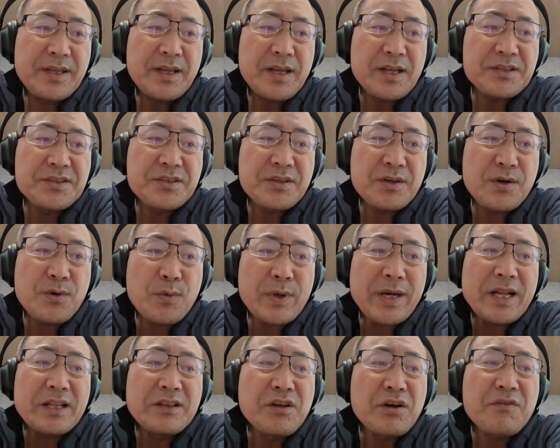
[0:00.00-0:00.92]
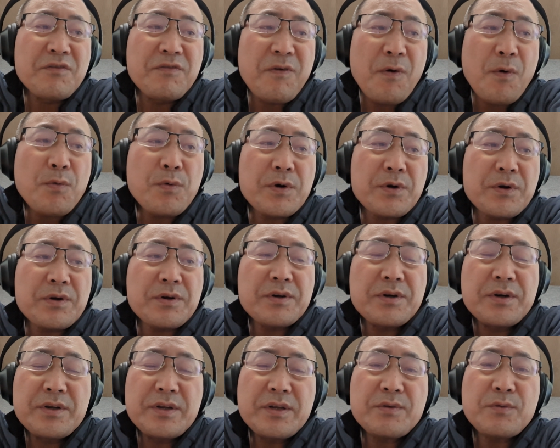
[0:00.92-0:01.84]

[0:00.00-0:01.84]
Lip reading: And so what I look for